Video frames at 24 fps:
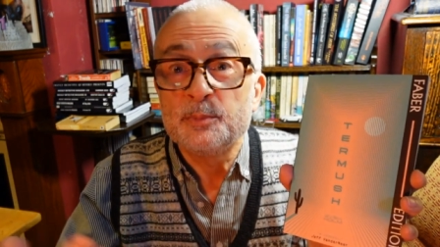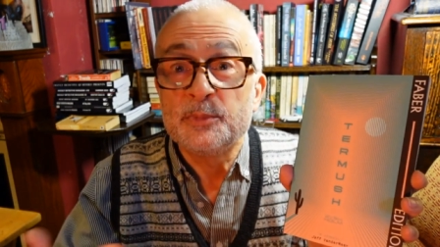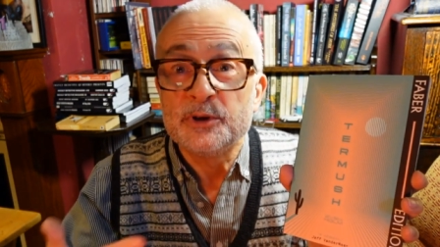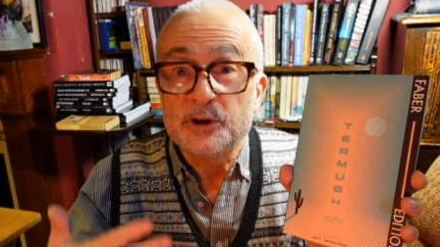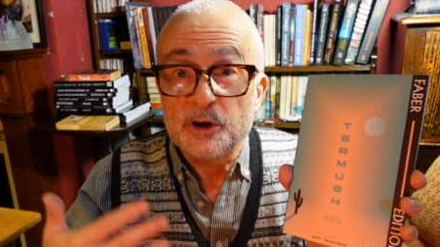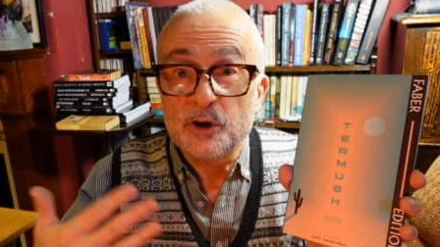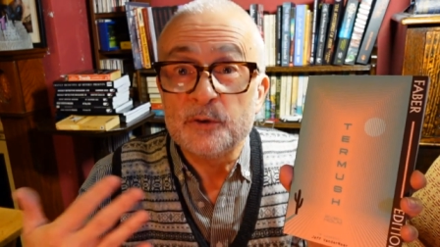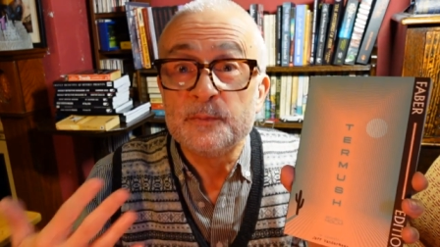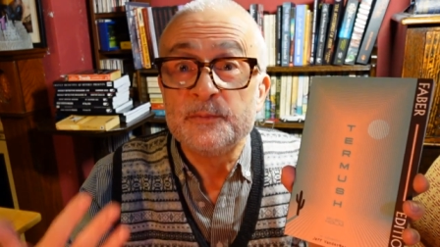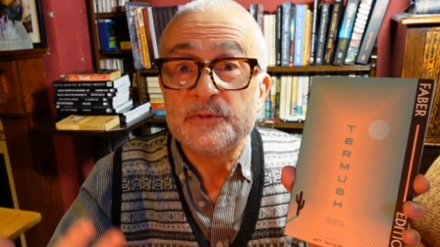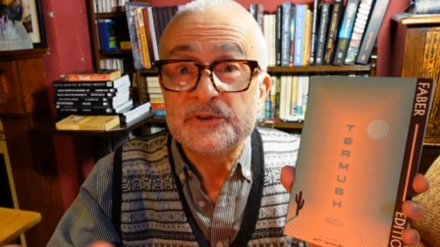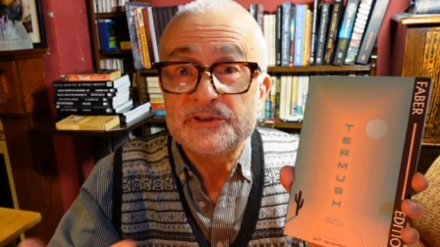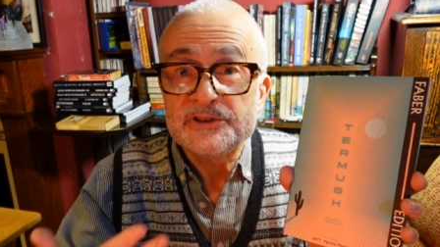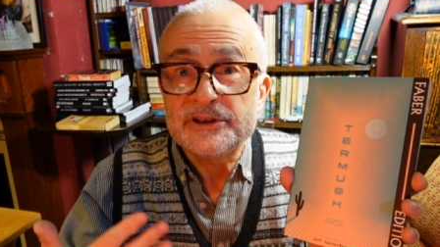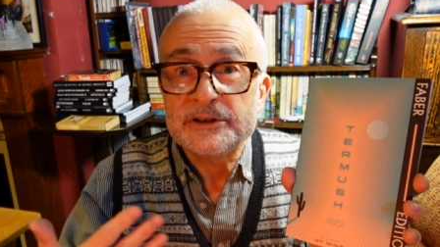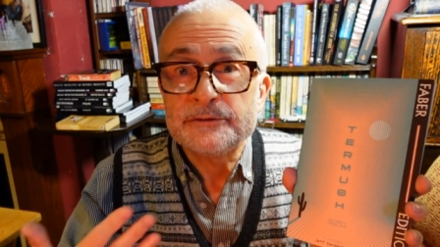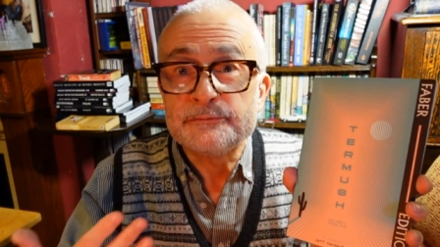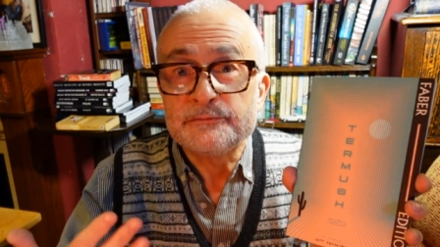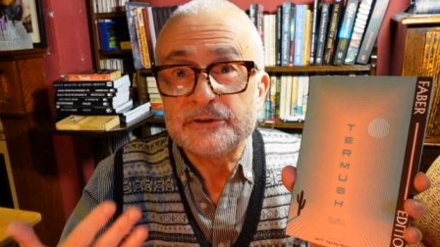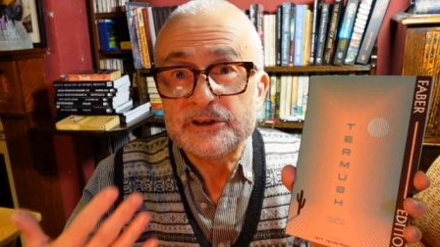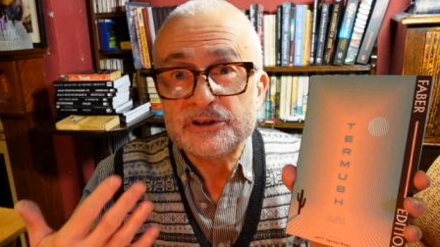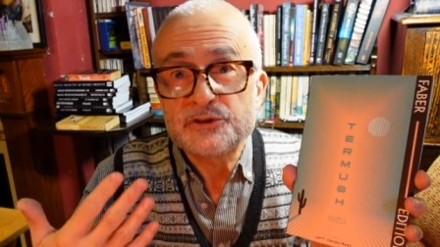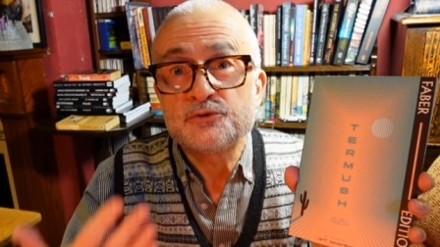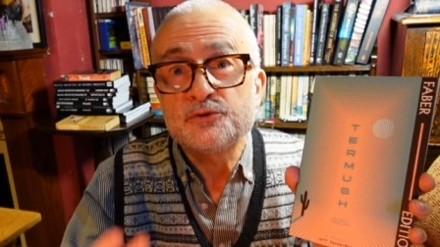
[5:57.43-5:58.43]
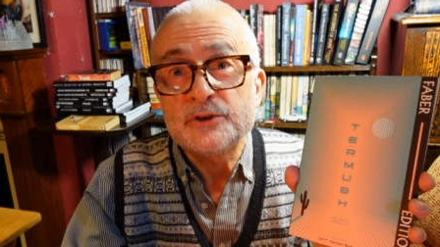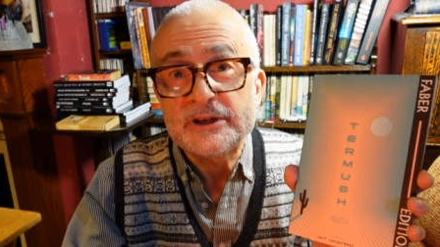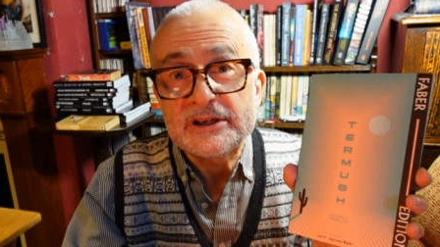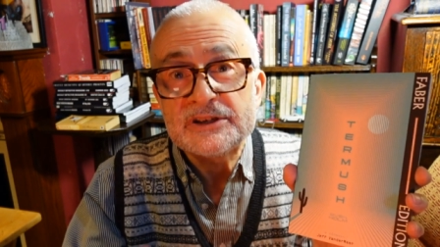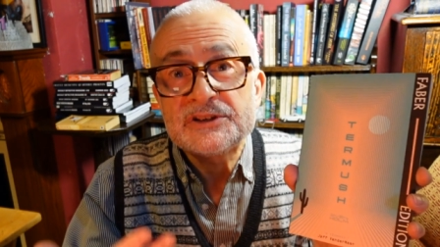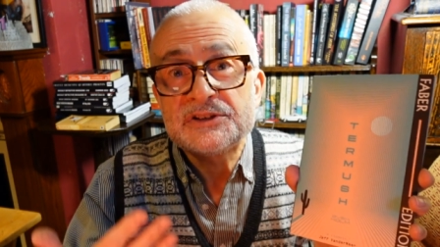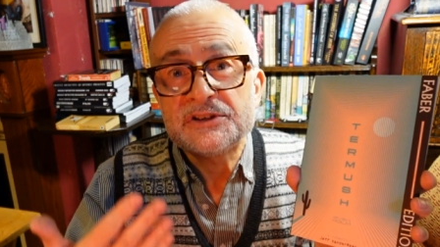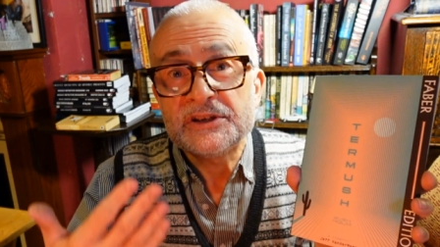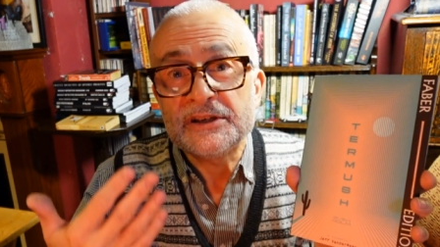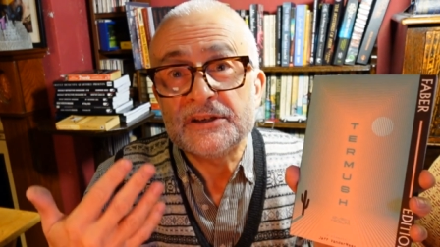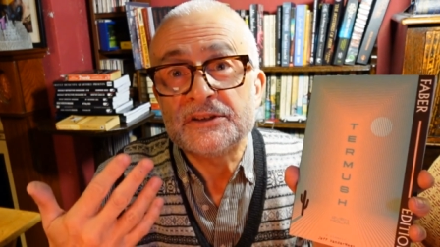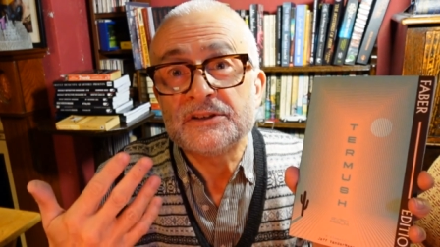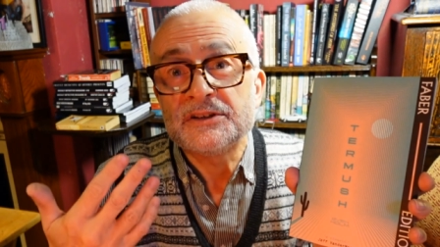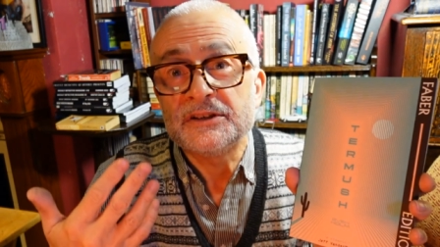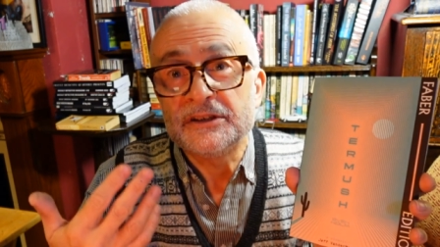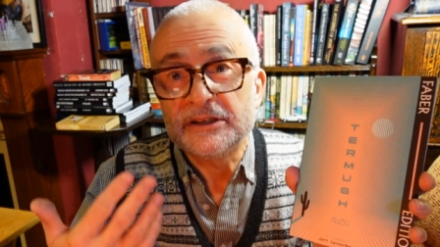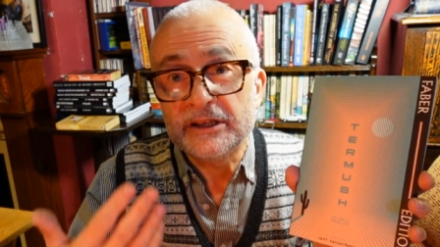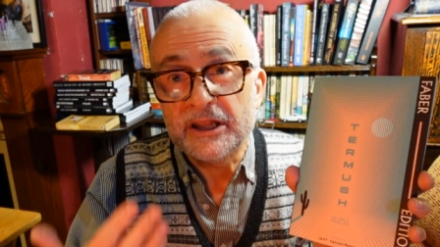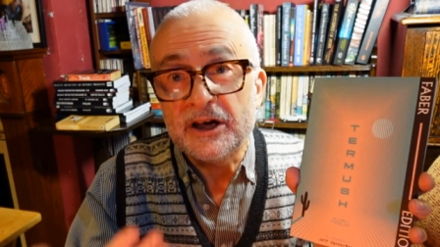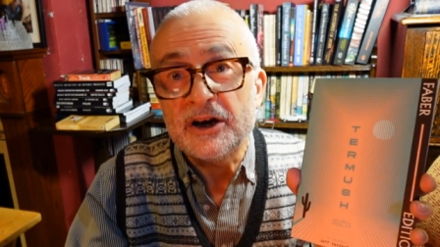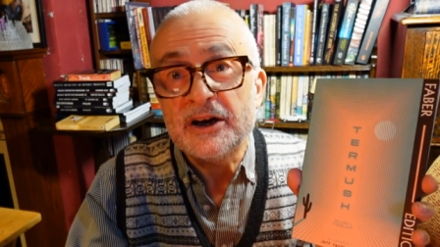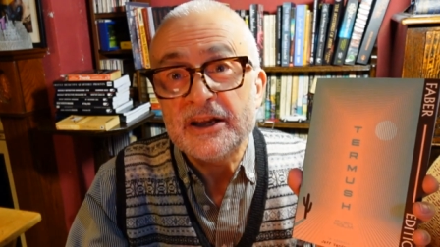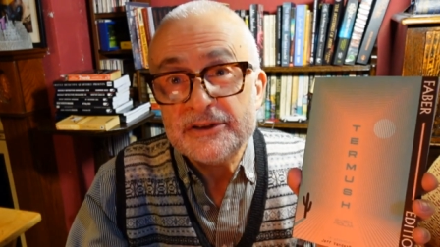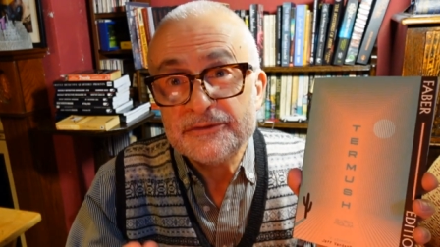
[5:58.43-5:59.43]
but obviously restricted
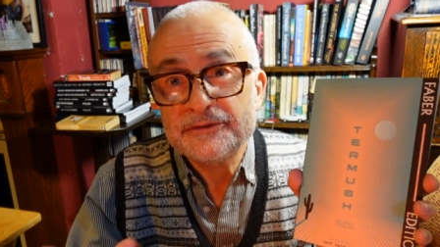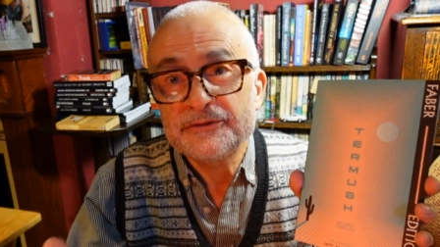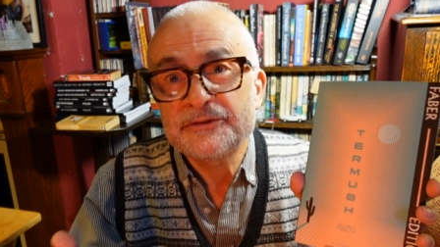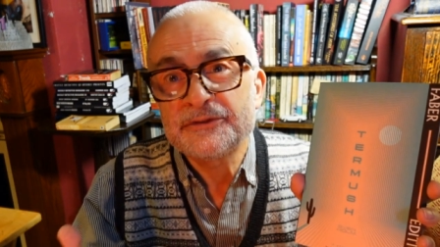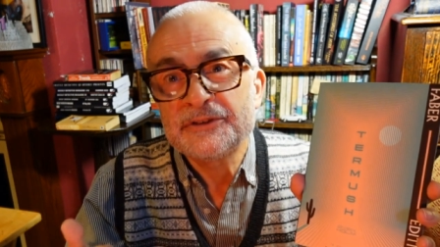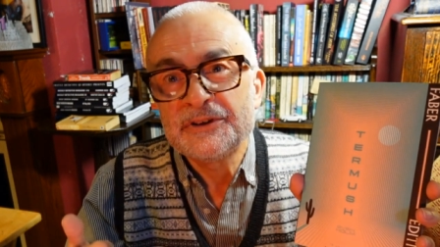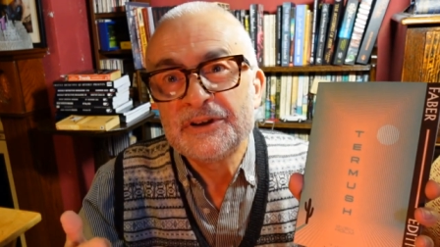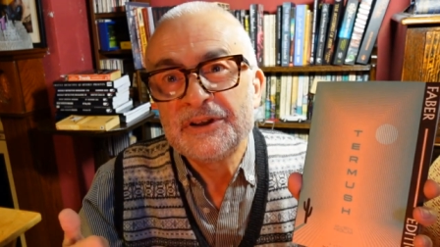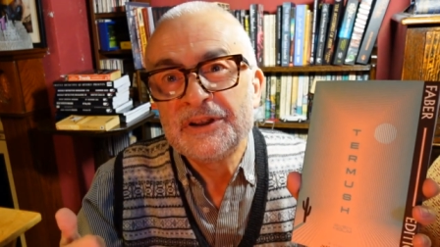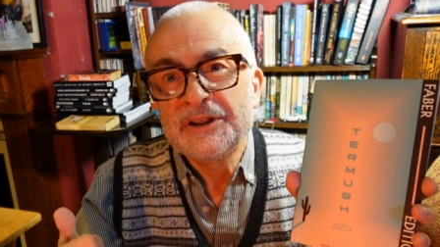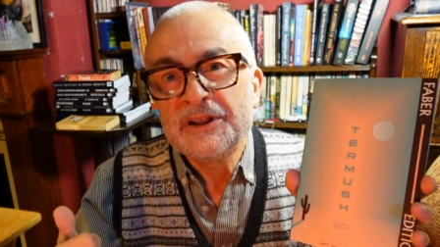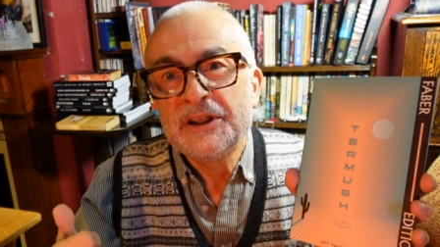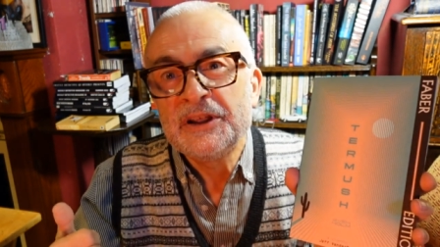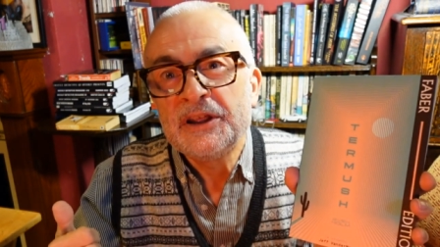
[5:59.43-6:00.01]
life.